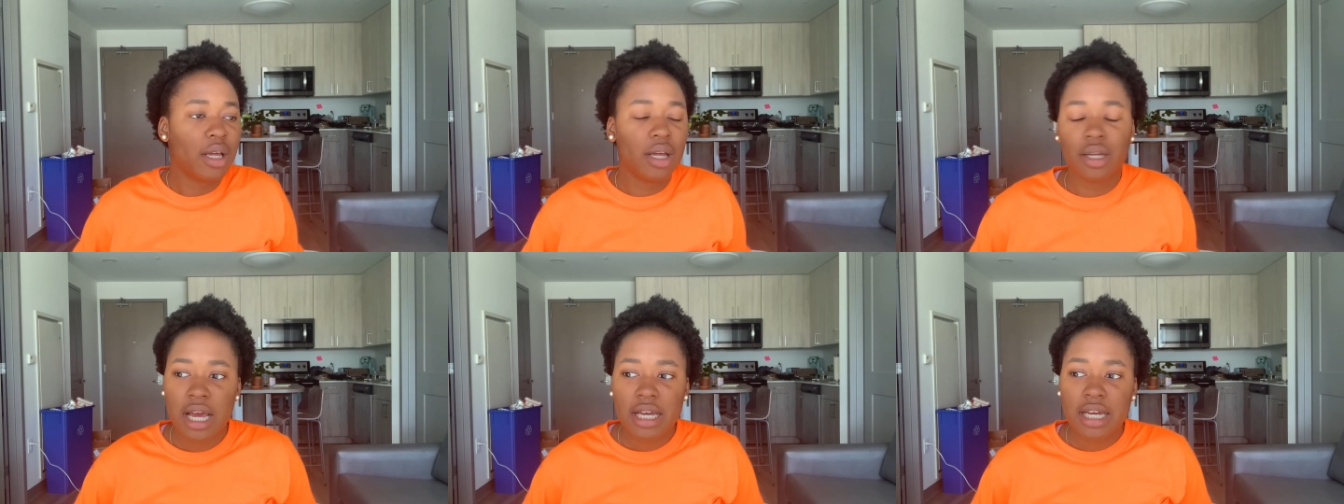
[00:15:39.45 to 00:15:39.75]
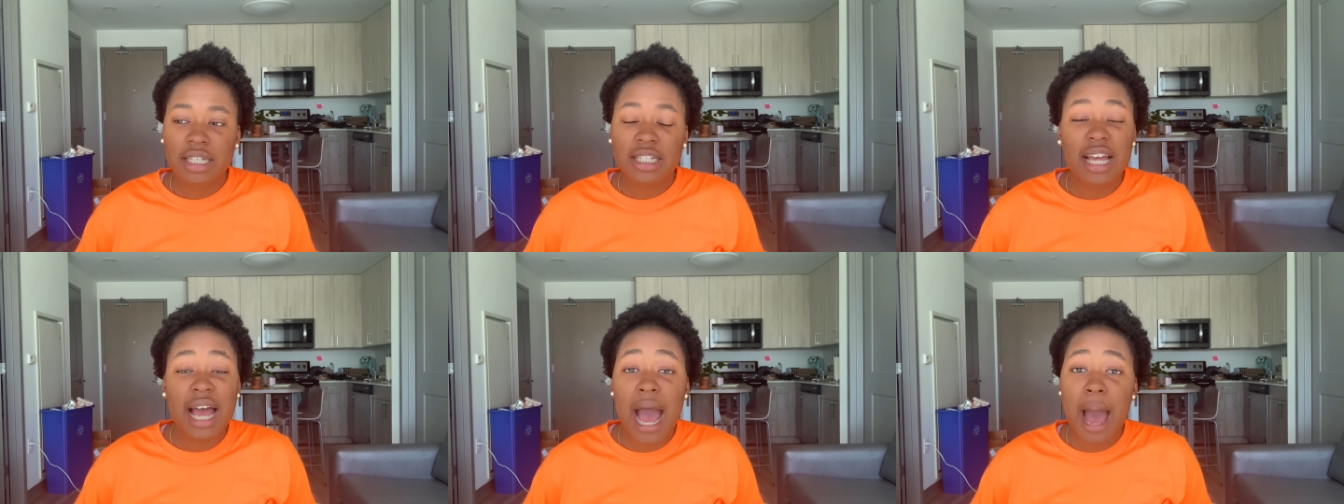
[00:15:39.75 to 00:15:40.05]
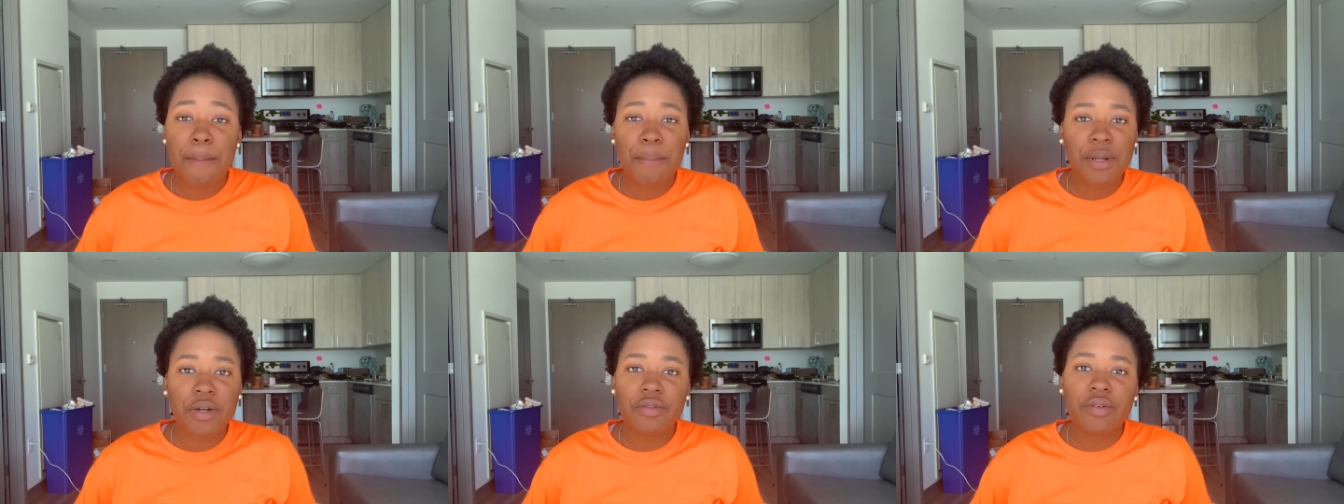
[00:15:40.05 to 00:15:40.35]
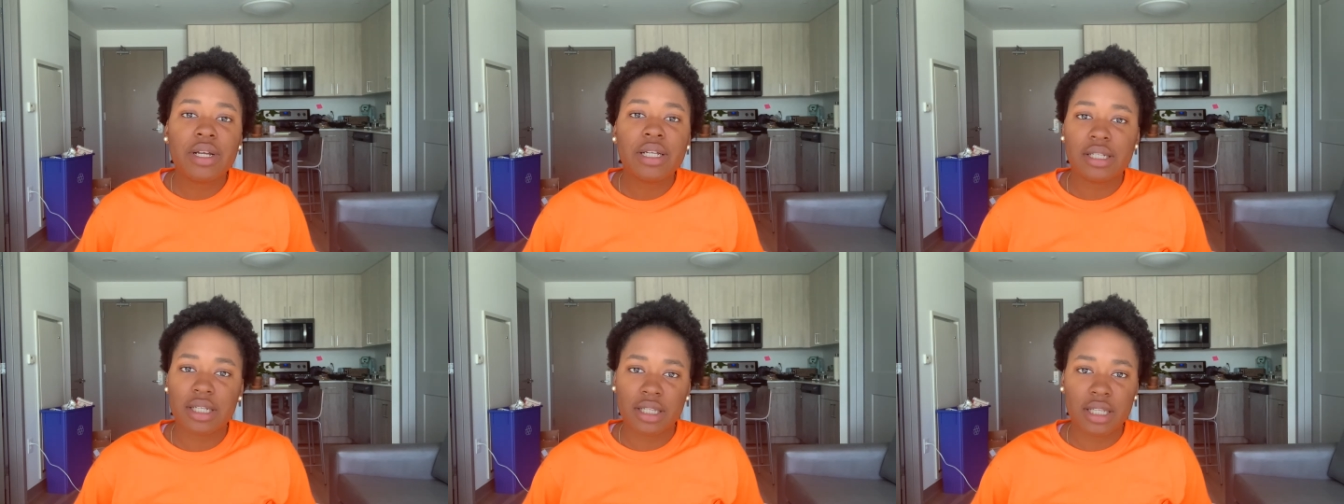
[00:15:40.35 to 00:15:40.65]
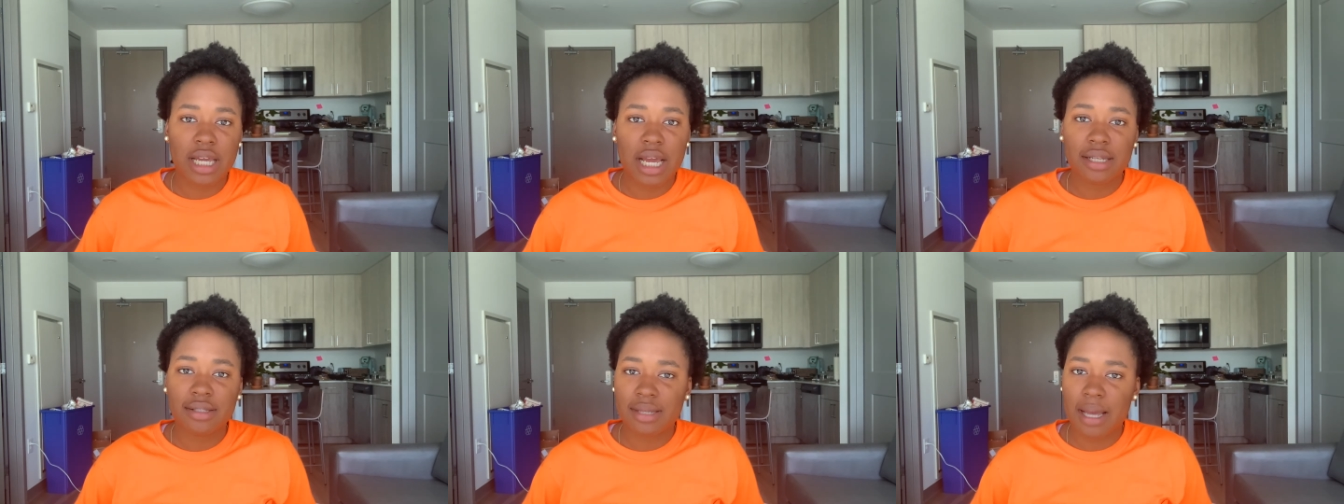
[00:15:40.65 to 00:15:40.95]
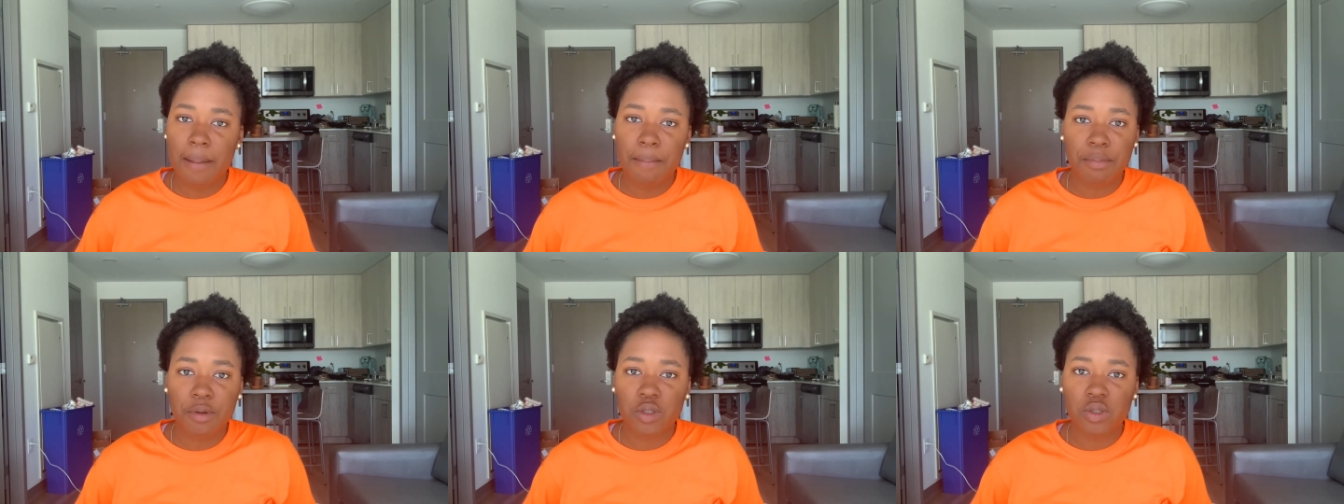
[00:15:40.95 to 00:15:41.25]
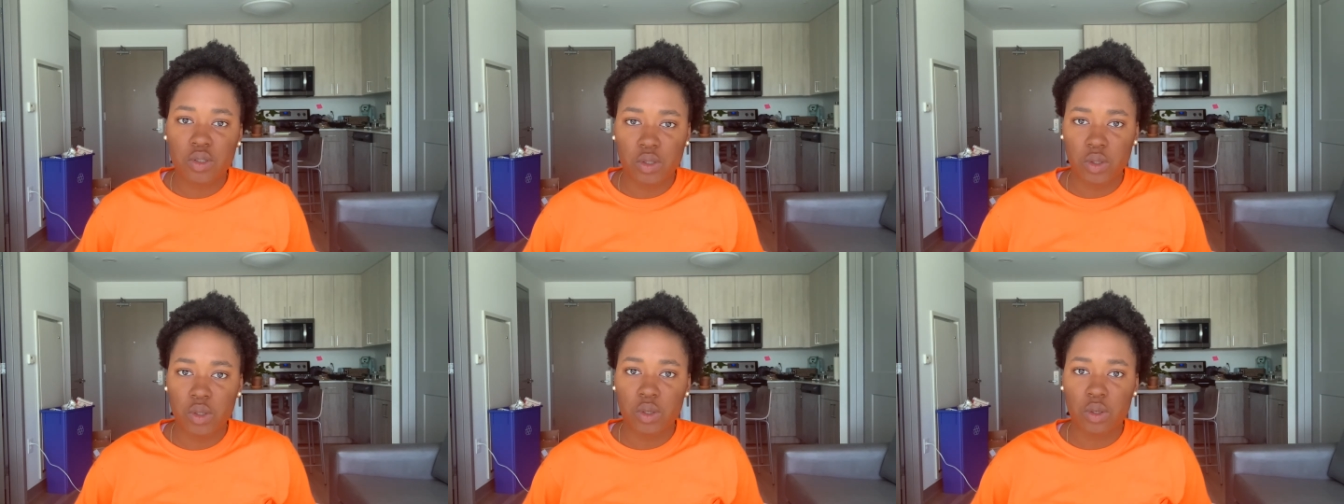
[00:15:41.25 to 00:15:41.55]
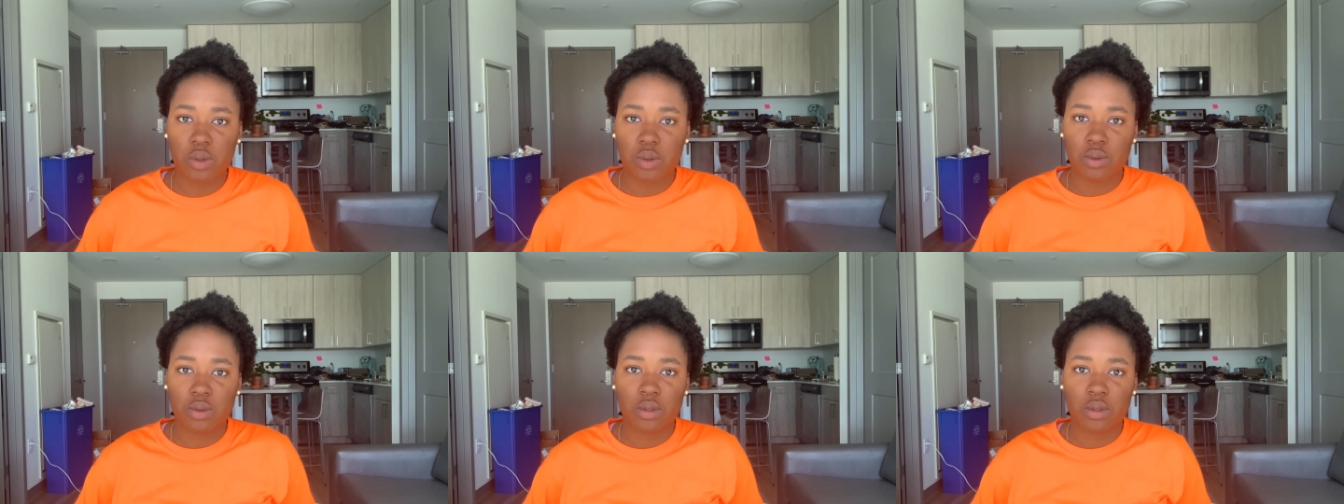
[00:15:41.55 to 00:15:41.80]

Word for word: Because it happened recently at Temple too.